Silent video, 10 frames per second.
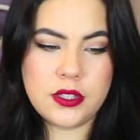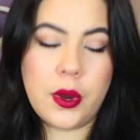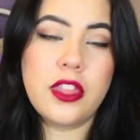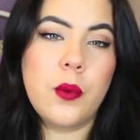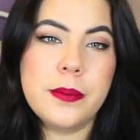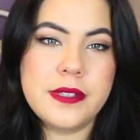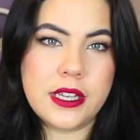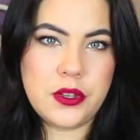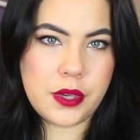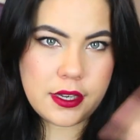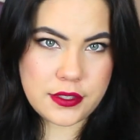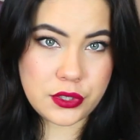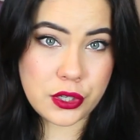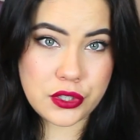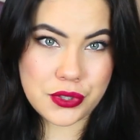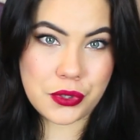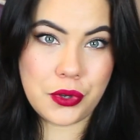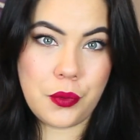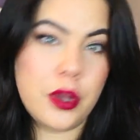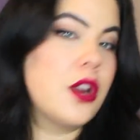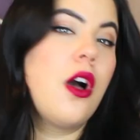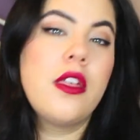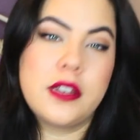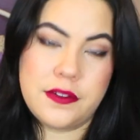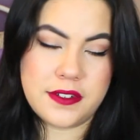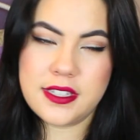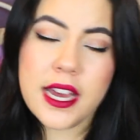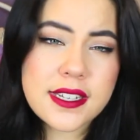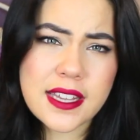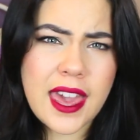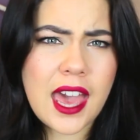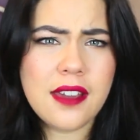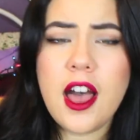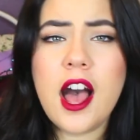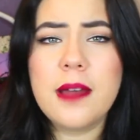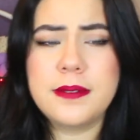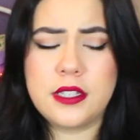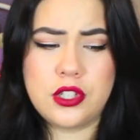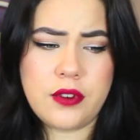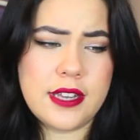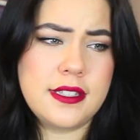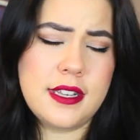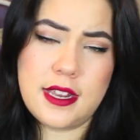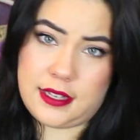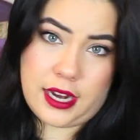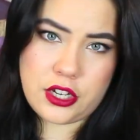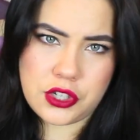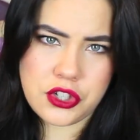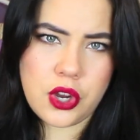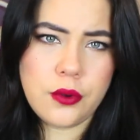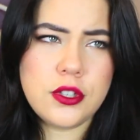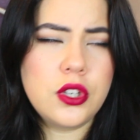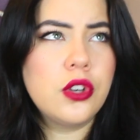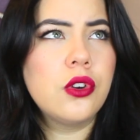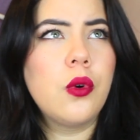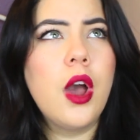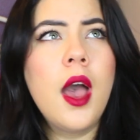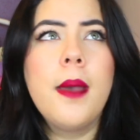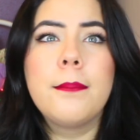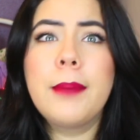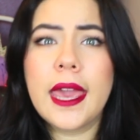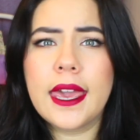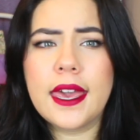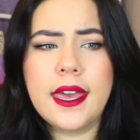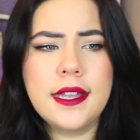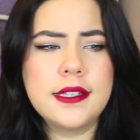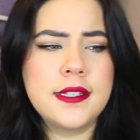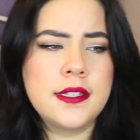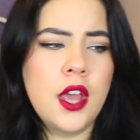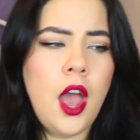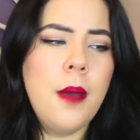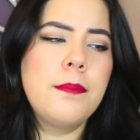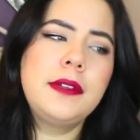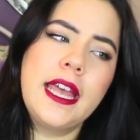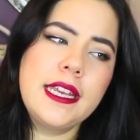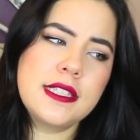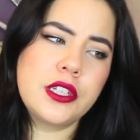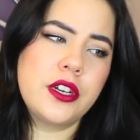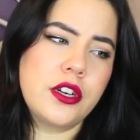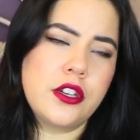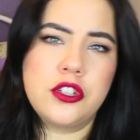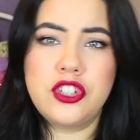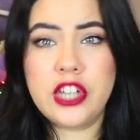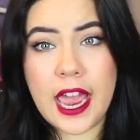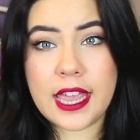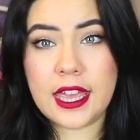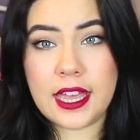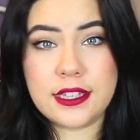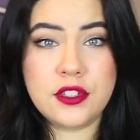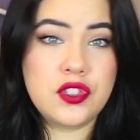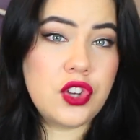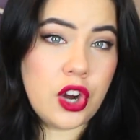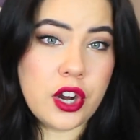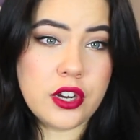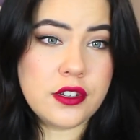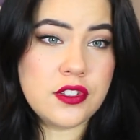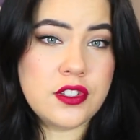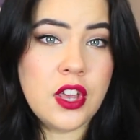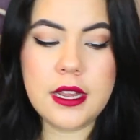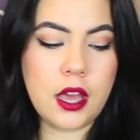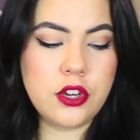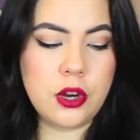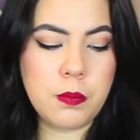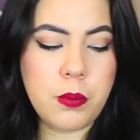So on the website you can search through, you know, all the different styles they have, tops and dresses like I just showed you, pants, blazers, jackets, skirts, depending on your